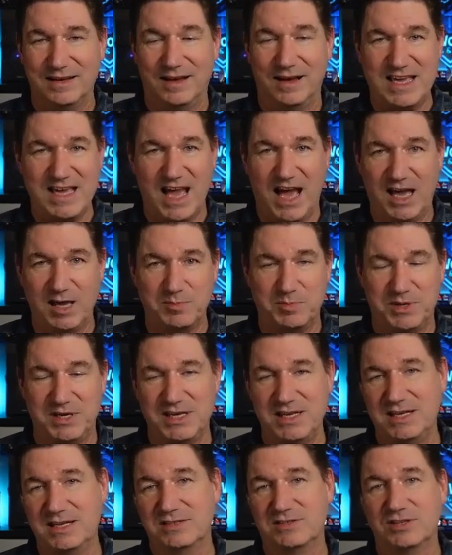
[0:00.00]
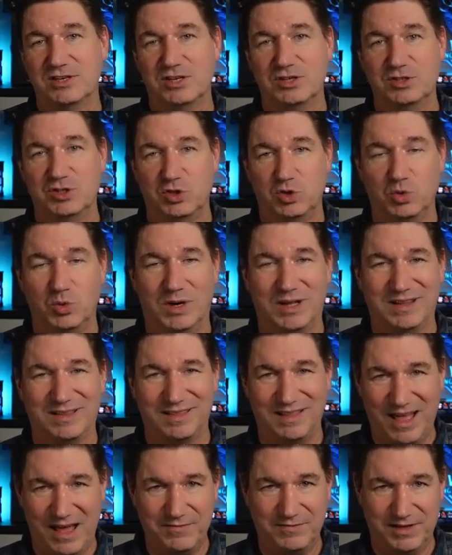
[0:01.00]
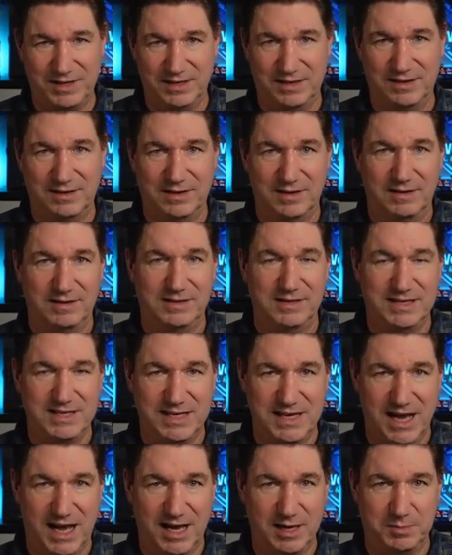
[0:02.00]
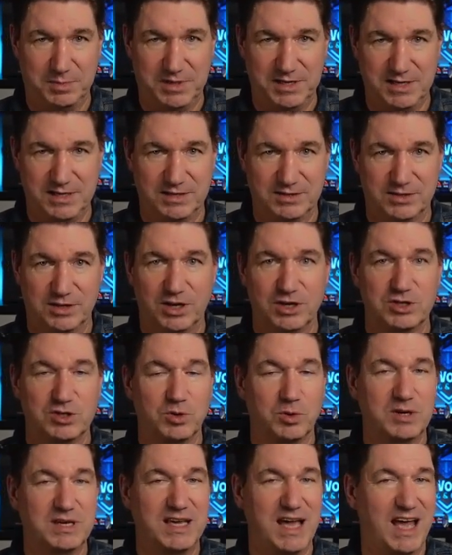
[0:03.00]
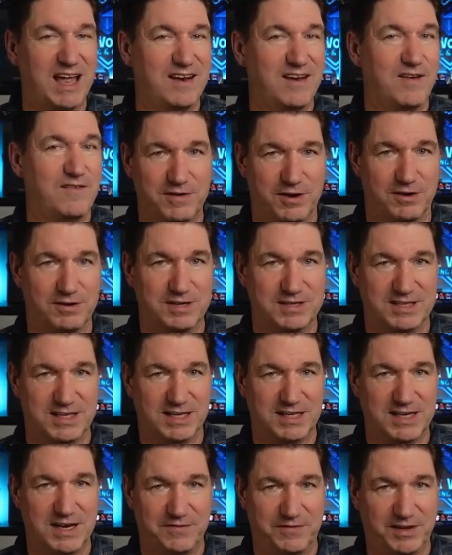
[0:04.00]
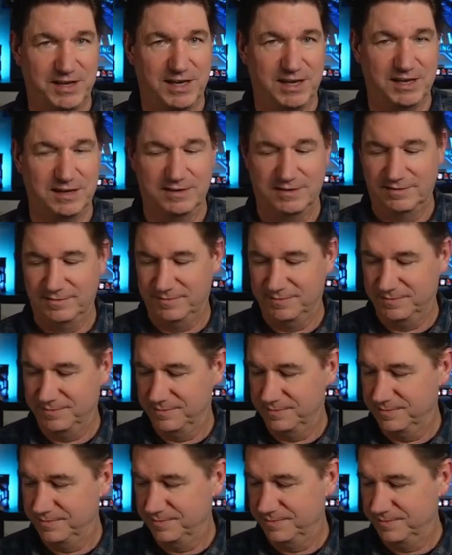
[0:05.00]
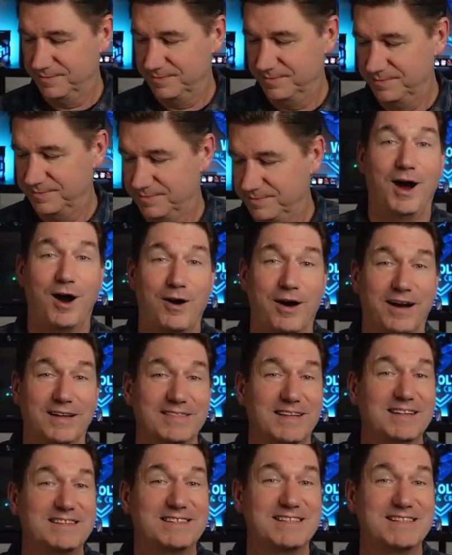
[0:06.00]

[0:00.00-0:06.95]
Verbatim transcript: EIPs to 11 EIPs. So again, very significant. All right, let's